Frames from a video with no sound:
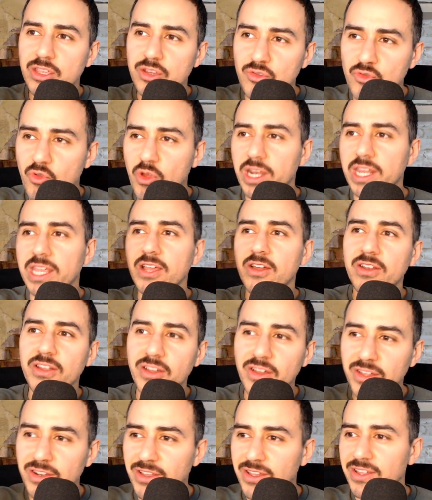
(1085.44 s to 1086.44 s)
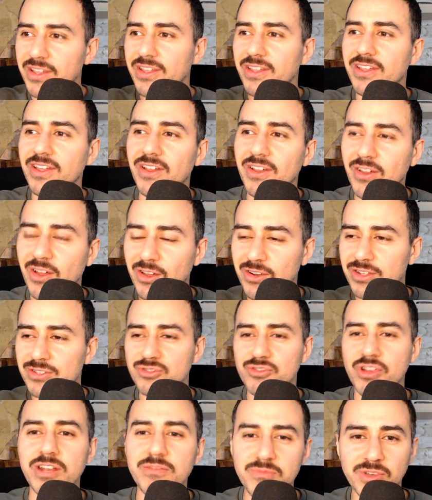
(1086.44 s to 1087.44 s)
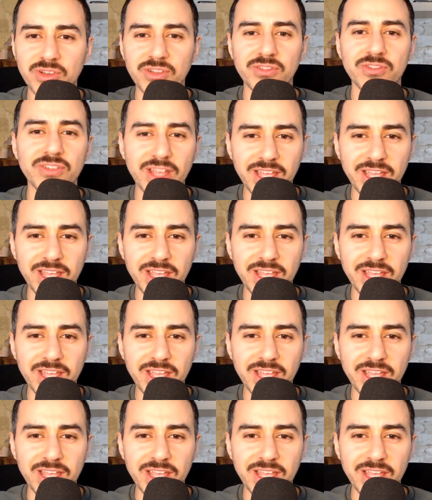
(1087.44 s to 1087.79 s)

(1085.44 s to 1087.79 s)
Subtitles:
you're running on a treadmill,